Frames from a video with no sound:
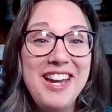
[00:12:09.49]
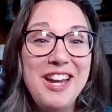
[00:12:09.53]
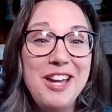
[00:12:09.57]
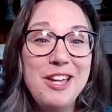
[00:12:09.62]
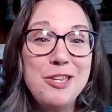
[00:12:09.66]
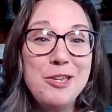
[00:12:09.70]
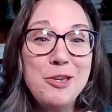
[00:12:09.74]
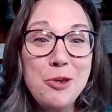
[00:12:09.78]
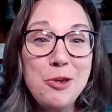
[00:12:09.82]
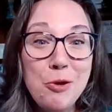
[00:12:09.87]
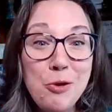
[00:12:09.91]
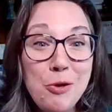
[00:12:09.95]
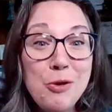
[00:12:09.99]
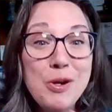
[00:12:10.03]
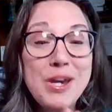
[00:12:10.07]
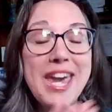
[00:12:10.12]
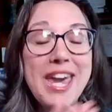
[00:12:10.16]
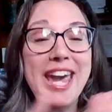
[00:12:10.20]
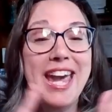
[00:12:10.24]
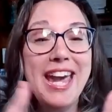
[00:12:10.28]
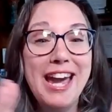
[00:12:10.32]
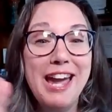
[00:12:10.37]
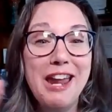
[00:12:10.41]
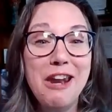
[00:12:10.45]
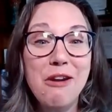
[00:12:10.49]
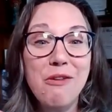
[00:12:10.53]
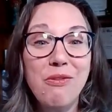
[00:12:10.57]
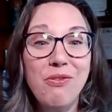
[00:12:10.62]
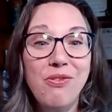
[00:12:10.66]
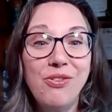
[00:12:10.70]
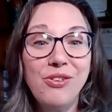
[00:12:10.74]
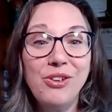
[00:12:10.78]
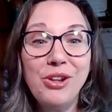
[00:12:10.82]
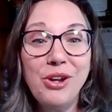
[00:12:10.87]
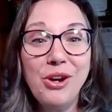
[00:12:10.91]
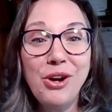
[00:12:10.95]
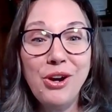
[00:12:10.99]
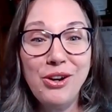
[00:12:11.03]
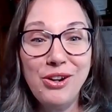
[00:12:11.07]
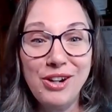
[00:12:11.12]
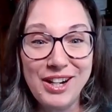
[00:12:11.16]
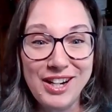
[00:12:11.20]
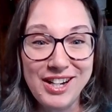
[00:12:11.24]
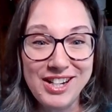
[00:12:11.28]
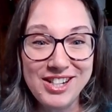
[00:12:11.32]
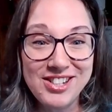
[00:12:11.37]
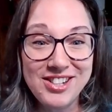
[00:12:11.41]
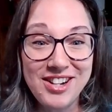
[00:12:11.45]
You can
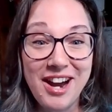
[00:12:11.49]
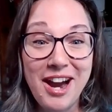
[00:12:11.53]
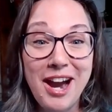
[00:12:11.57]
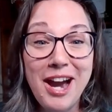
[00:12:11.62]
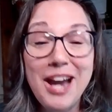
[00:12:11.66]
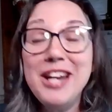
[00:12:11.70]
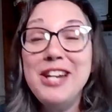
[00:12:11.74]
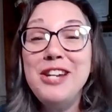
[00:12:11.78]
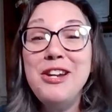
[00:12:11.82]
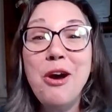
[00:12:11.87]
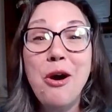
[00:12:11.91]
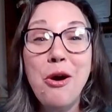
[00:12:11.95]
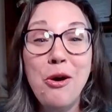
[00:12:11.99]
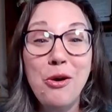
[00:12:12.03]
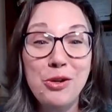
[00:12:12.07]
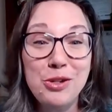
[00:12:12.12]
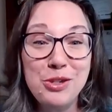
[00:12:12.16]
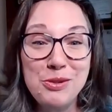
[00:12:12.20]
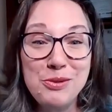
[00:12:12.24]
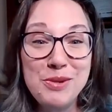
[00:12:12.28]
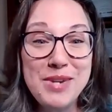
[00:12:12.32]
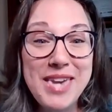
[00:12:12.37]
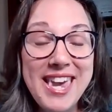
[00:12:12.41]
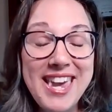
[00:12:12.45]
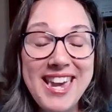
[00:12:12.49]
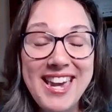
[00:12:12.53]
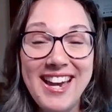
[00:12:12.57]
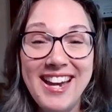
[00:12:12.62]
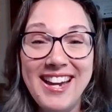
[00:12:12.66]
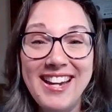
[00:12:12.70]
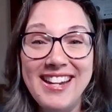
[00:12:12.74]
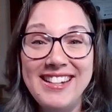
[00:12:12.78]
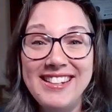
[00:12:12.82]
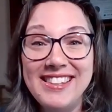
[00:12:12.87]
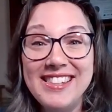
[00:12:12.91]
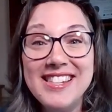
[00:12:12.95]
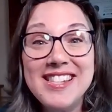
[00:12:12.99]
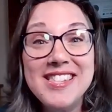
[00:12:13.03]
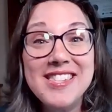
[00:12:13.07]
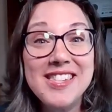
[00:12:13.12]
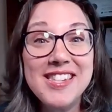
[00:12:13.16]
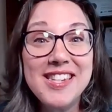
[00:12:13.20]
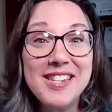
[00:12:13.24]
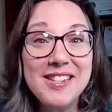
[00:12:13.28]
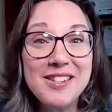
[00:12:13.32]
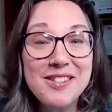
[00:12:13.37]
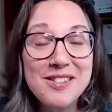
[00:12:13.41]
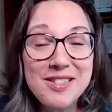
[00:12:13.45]
flourish. I know you can. This
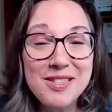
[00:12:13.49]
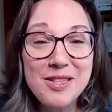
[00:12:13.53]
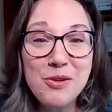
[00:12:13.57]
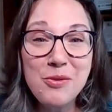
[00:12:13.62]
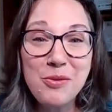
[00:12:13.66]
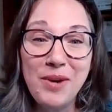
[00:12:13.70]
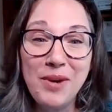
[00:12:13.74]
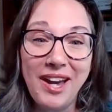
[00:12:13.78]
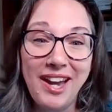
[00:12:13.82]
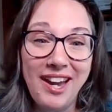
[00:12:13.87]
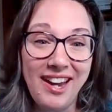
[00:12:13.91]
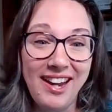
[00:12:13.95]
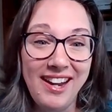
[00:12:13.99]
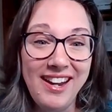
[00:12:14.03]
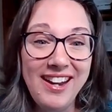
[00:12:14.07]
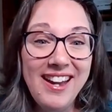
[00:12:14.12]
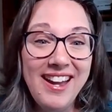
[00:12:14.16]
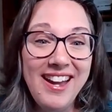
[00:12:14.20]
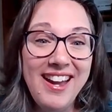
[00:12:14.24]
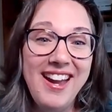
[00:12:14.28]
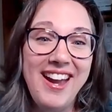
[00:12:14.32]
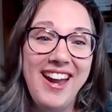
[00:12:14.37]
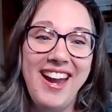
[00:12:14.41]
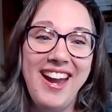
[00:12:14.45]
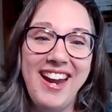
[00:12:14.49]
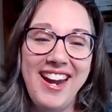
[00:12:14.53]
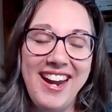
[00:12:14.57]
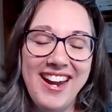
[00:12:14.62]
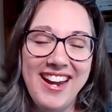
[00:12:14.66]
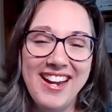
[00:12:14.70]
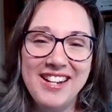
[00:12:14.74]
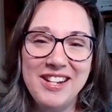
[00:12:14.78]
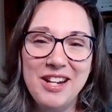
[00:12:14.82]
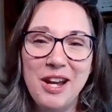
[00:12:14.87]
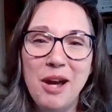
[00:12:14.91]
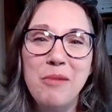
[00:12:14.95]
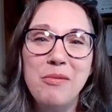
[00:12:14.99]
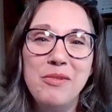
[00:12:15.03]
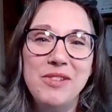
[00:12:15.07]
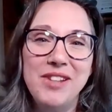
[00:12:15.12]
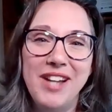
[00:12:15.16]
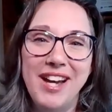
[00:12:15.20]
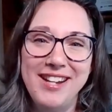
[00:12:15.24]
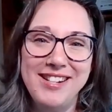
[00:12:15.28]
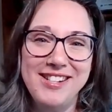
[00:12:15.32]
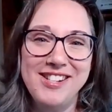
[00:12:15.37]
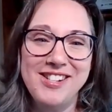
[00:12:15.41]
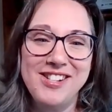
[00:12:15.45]
is the way, and I'm
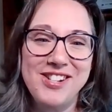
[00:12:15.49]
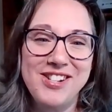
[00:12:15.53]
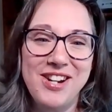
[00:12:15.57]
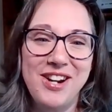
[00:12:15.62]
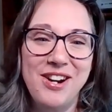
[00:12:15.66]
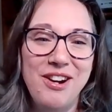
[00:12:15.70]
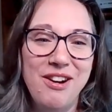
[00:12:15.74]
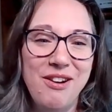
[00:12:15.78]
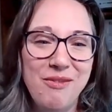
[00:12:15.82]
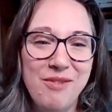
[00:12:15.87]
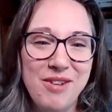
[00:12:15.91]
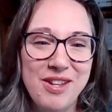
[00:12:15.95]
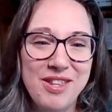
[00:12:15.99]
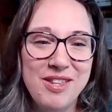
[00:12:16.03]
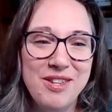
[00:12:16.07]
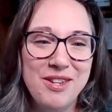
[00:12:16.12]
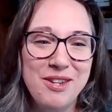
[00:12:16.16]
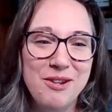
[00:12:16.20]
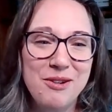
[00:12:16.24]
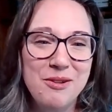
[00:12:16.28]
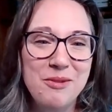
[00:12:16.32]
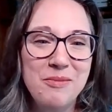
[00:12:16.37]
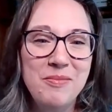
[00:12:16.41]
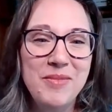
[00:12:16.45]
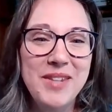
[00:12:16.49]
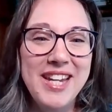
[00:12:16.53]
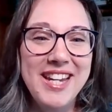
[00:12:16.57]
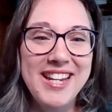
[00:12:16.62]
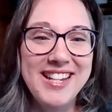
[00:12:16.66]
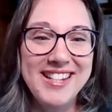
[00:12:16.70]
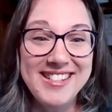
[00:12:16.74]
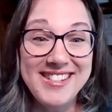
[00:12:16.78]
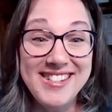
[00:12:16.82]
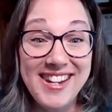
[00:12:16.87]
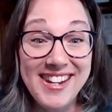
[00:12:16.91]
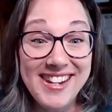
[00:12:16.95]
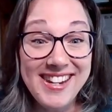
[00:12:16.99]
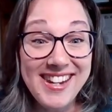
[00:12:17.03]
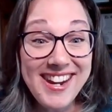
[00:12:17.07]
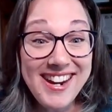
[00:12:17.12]
glad to share it with you. Take